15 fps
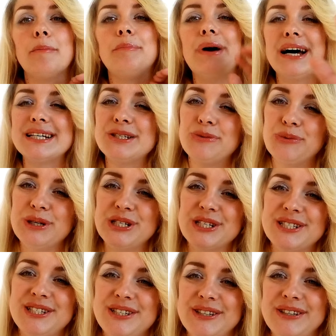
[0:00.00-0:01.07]
Best
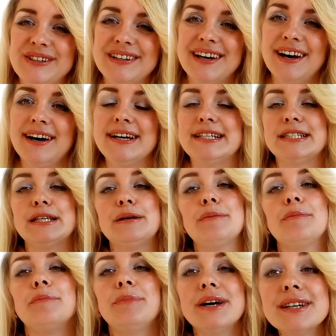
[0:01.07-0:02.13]
wishes to you guys.
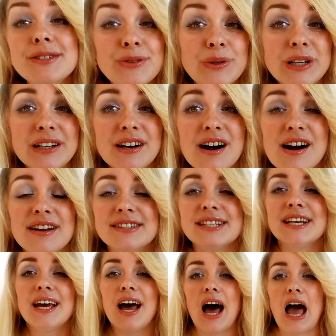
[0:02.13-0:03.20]
Best regards.
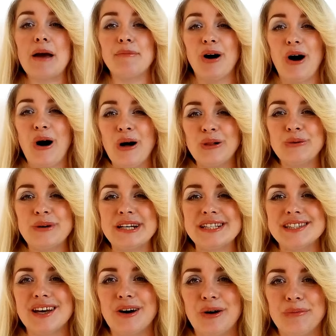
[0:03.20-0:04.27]
I'm always
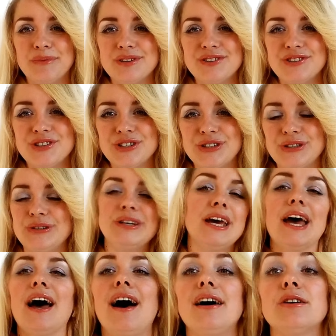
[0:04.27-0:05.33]
open to you
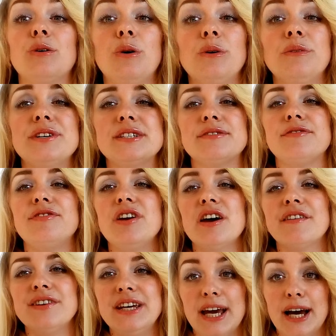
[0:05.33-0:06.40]
and always
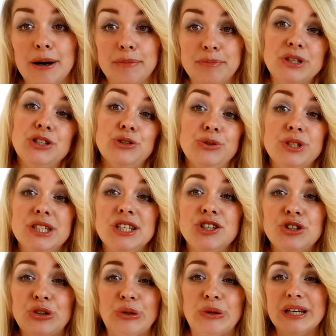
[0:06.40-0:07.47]
very happy to see
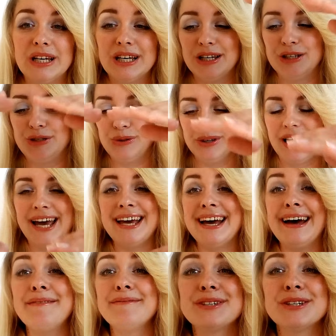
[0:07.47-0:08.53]
you.
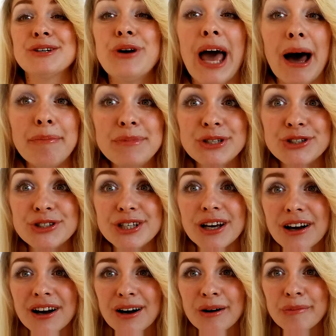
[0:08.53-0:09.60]
I'm so happy to see
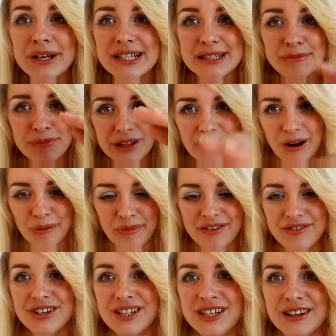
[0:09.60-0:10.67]
comments below my
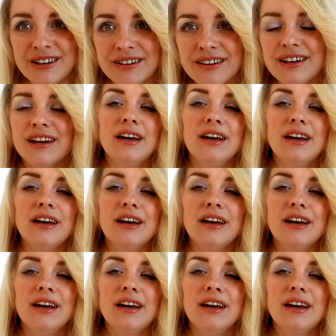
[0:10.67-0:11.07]
video.